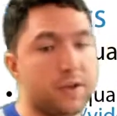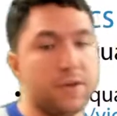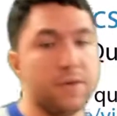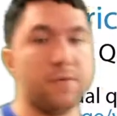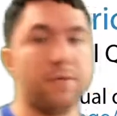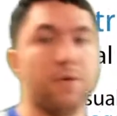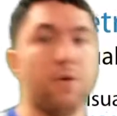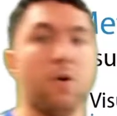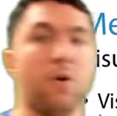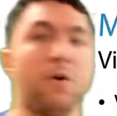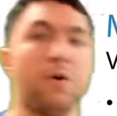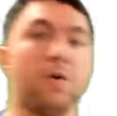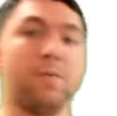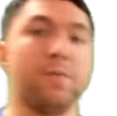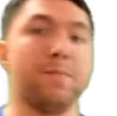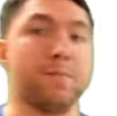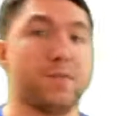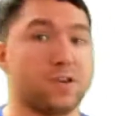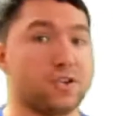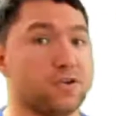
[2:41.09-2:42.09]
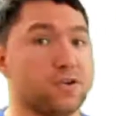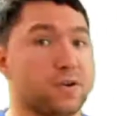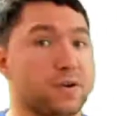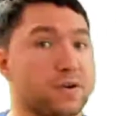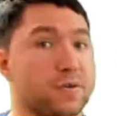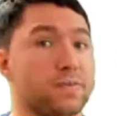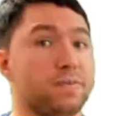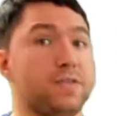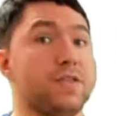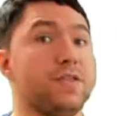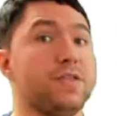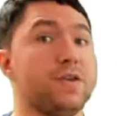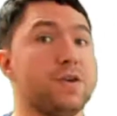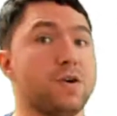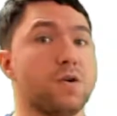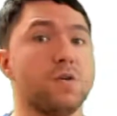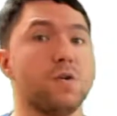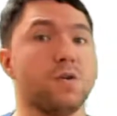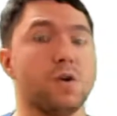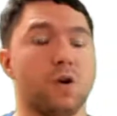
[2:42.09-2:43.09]
for measuring
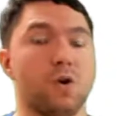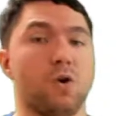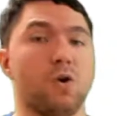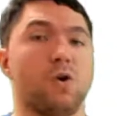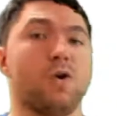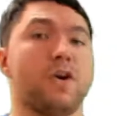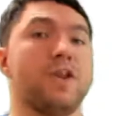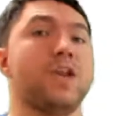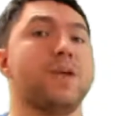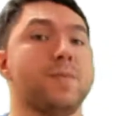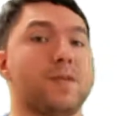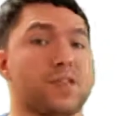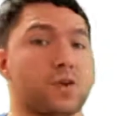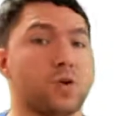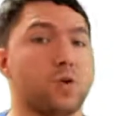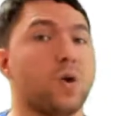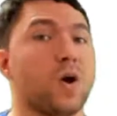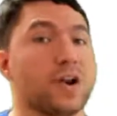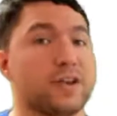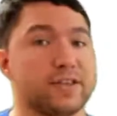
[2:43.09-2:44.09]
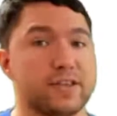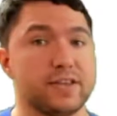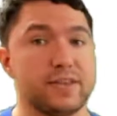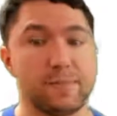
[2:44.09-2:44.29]
video or image quality, the